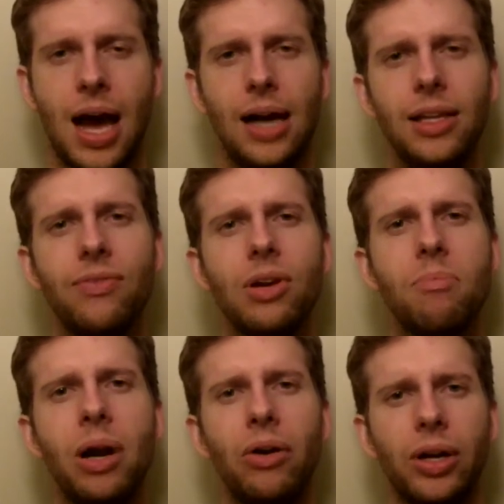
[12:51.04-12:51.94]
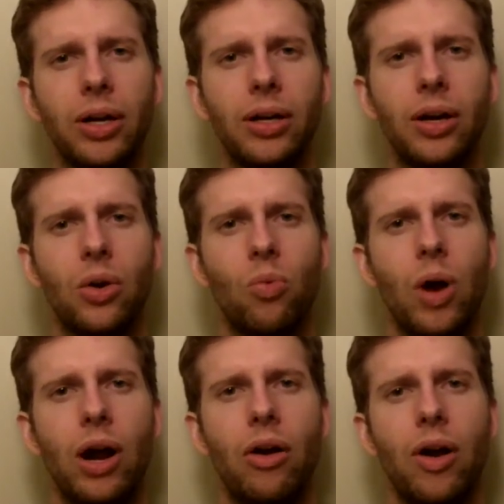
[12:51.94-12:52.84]
I live in America
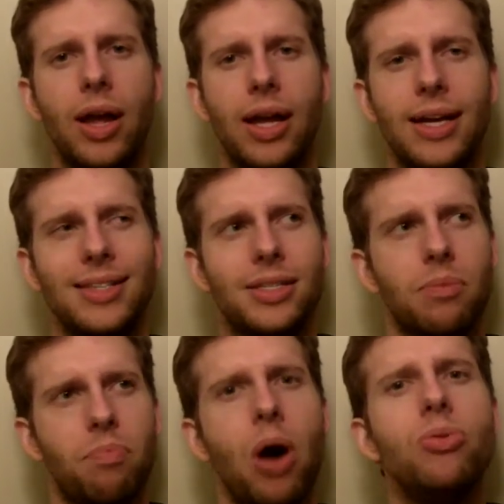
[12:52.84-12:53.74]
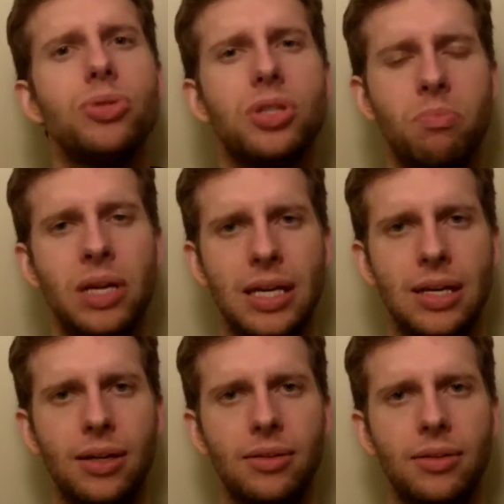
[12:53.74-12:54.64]
where it's supposed to
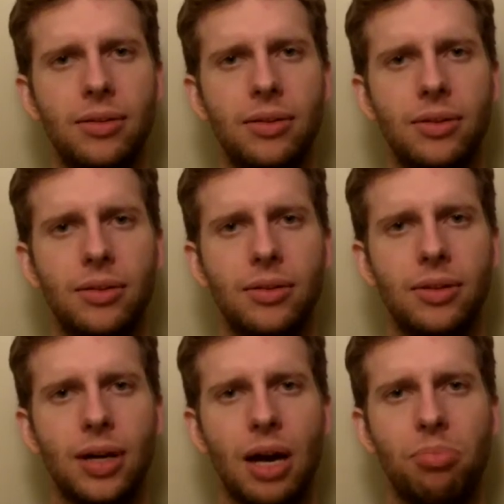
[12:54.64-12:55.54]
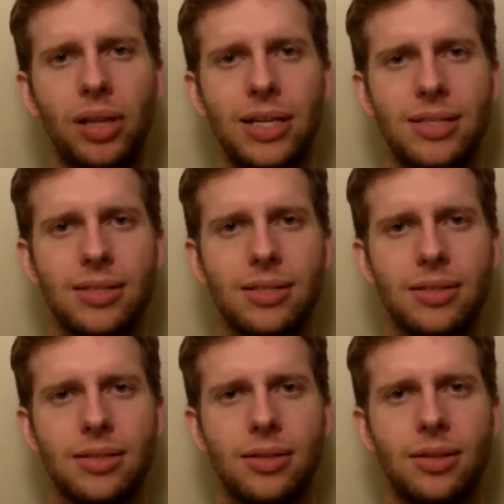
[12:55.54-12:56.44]
be a
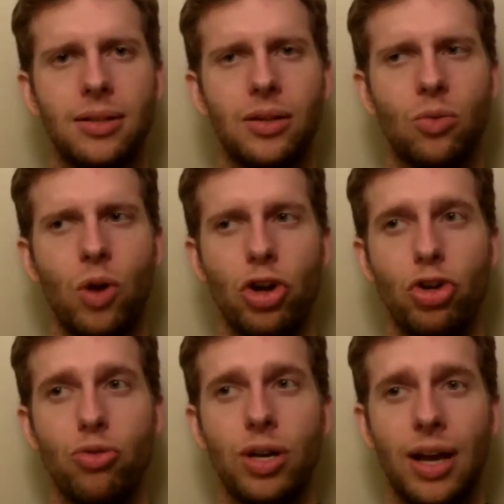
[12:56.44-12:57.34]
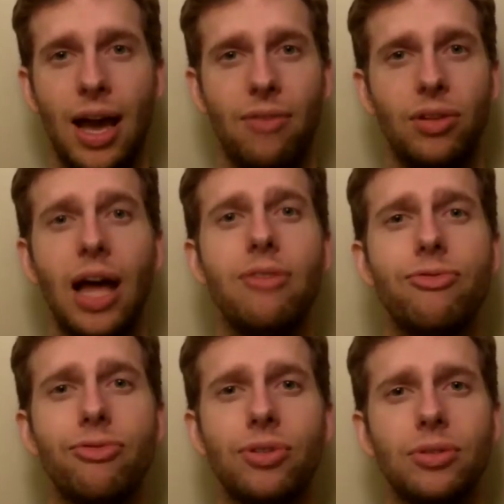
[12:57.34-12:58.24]
place where you can have
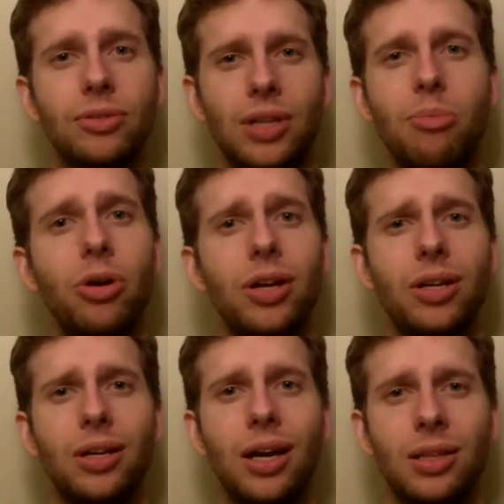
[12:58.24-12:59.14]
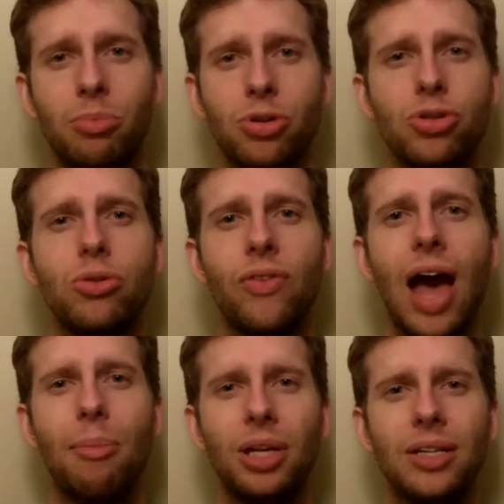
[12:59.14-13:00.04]
life, liberty, and the pursuit of
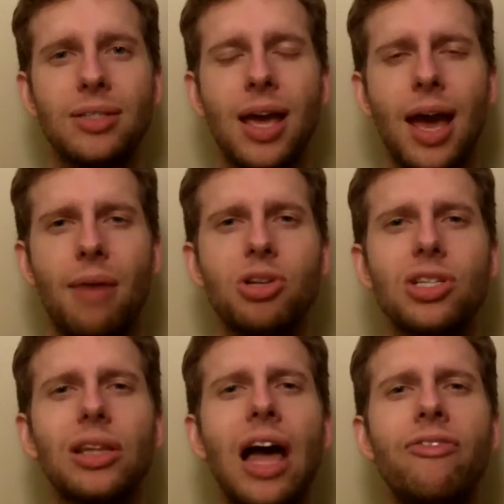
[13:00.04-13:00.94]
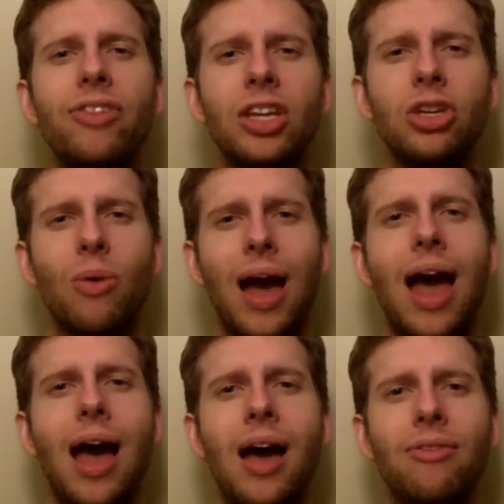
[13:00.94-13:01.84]
happiness. How much life can you
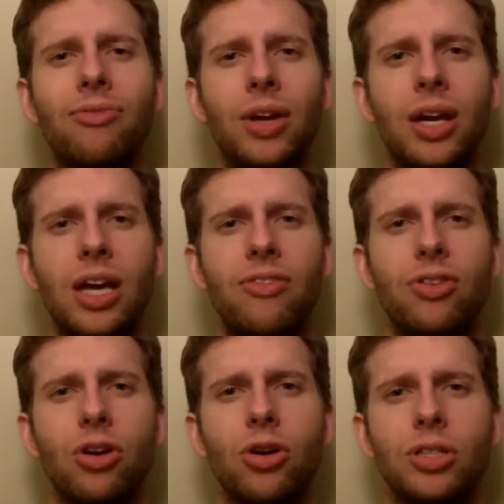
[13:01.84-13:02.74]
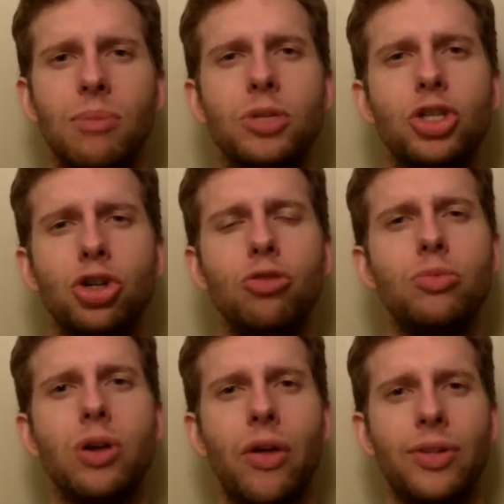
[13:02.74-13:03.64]
have if you're hooked up to
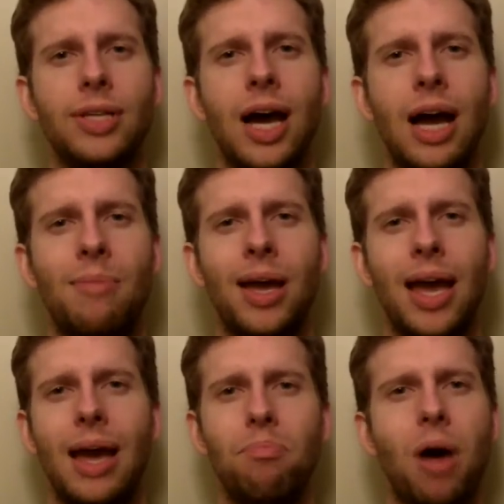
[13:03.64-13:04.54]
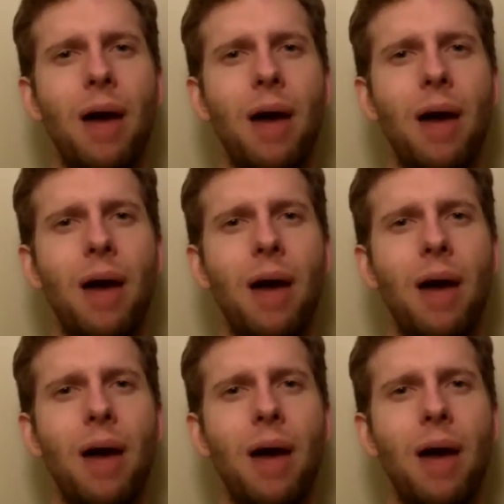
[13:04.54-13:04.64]
tubes all the time and